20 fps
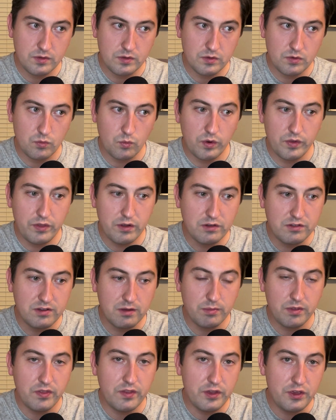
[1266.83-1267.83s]
When there's
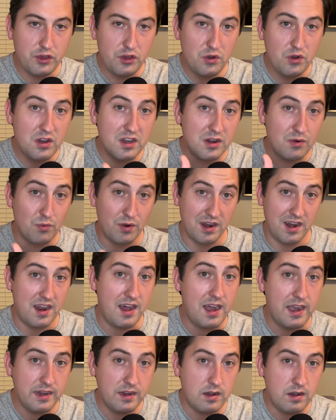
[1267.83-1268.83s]
something that you can
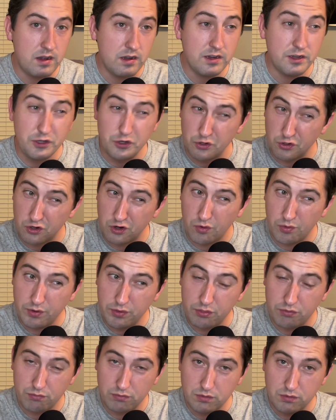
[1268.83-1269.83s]
rely on and you're
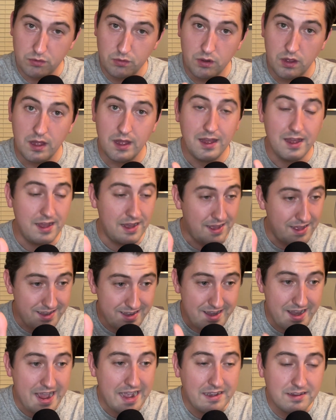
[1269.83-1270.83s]
going through a
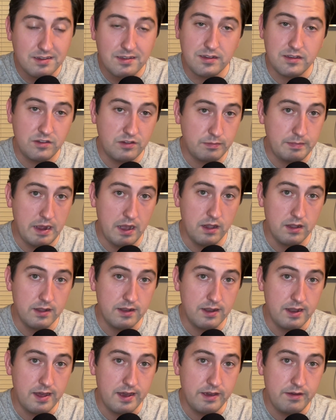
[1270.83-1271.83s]
nasty spell
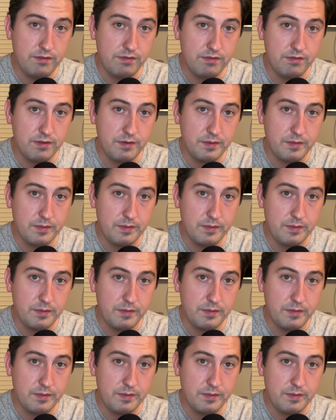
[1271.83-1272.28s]
in life,